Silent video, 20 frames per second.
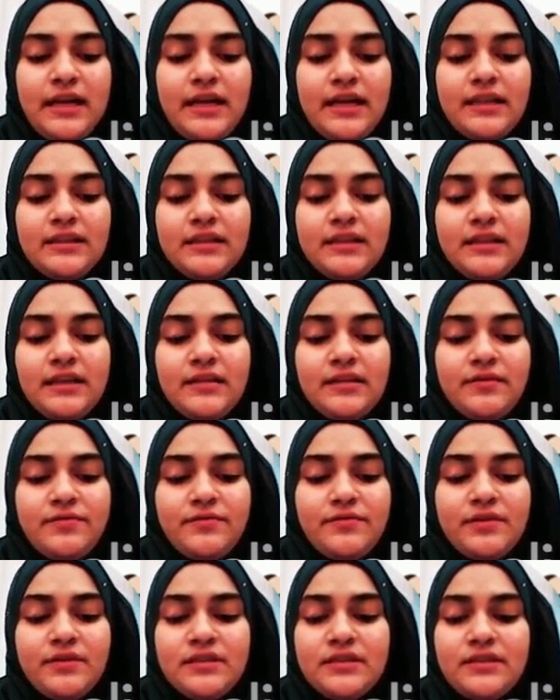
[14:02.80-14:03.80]
as
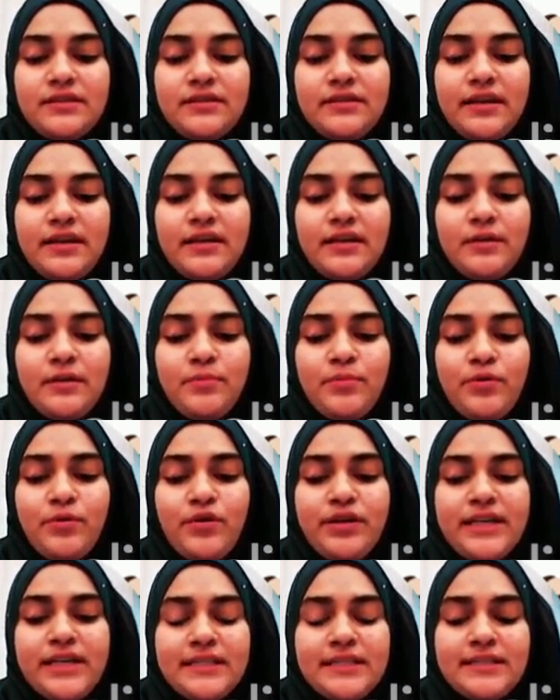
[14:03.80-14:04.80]
attract first-rate
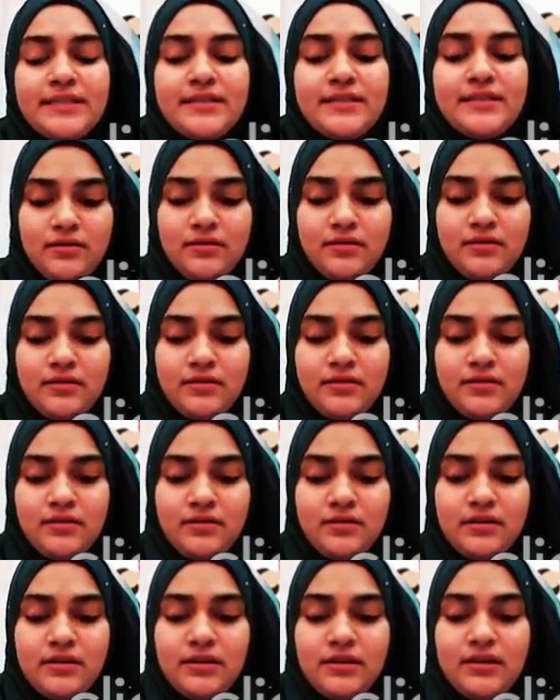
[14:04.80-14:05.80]
employees.
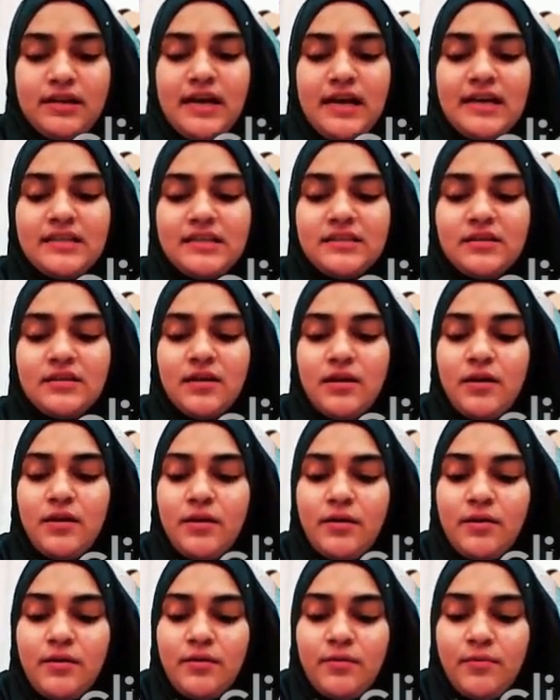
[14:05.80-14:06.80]

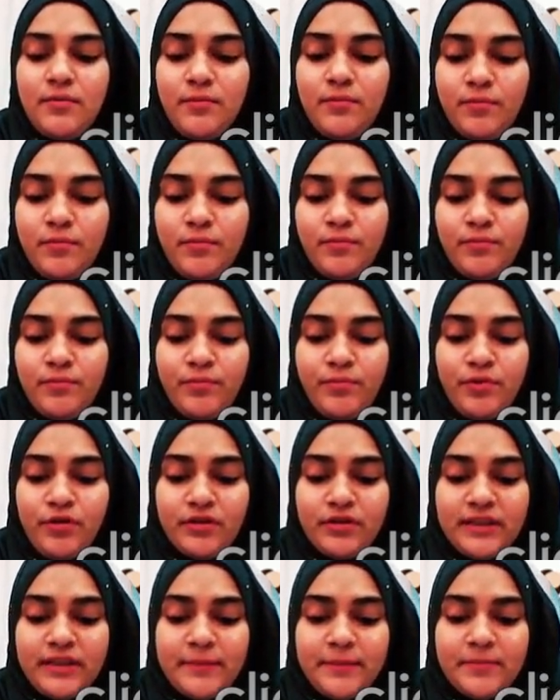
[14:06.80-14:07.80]
Last,
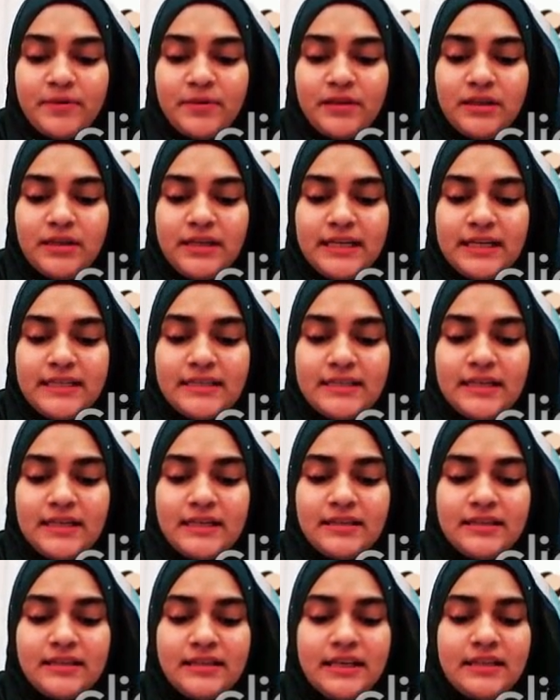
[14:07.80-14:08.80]
portable
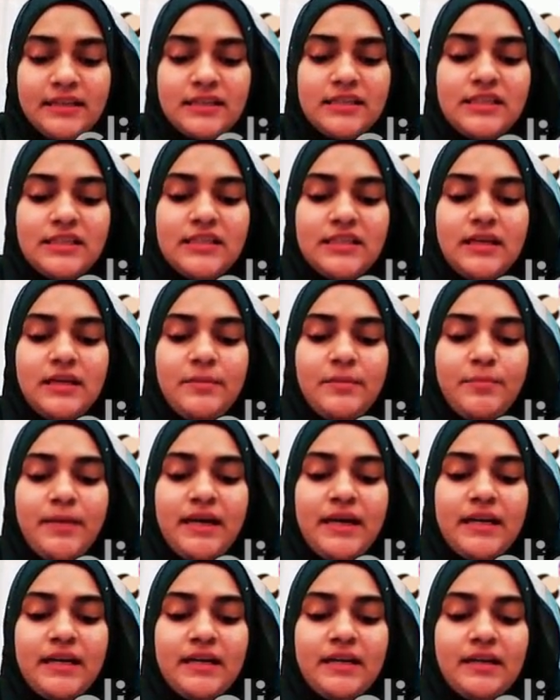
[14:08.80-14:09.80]
exit
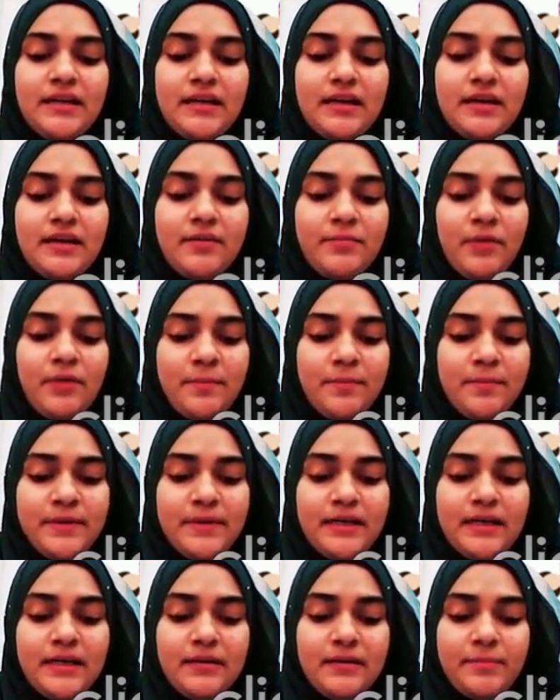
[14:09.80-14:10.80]
strategy. Making the
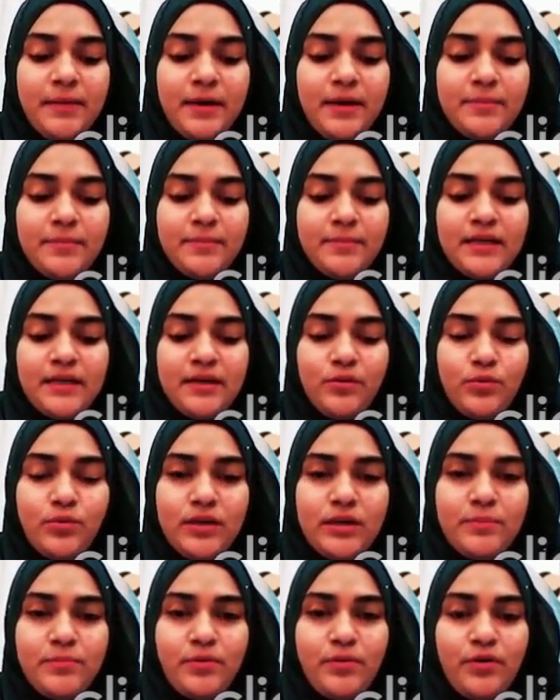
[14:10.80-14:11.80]
company
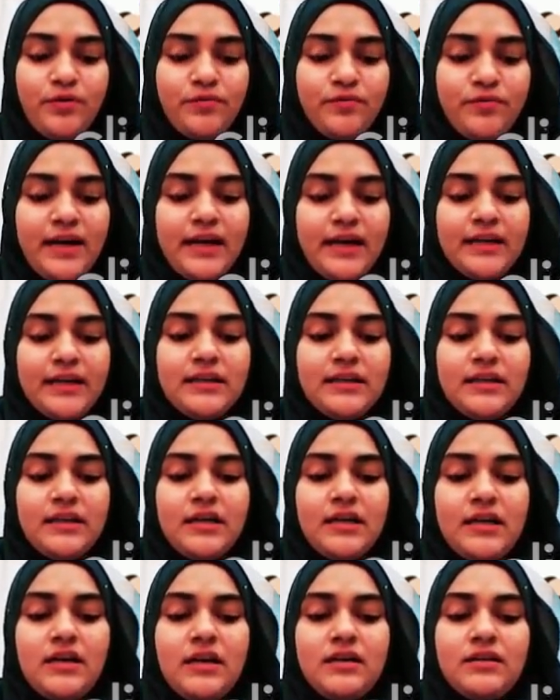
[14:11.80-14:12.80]
public will
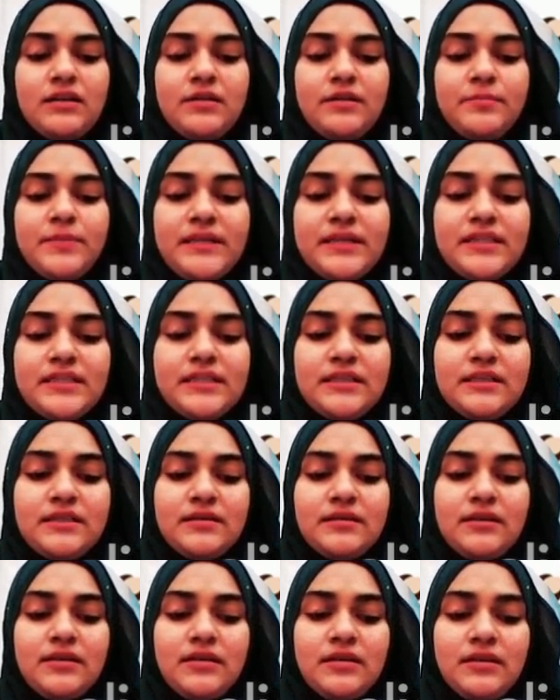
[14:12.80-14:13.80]
provide a
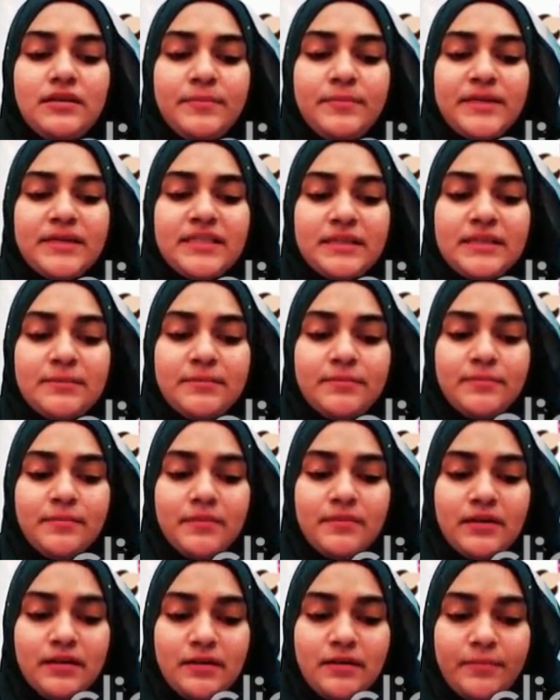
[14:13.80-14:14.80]

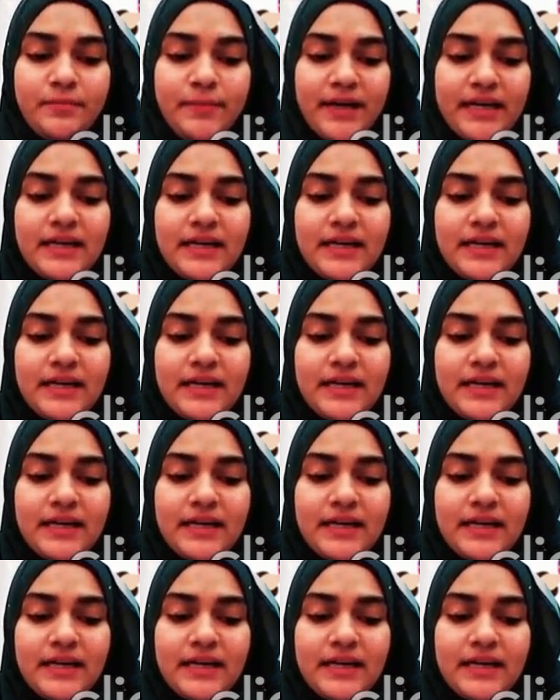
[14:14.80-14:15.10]
mechanism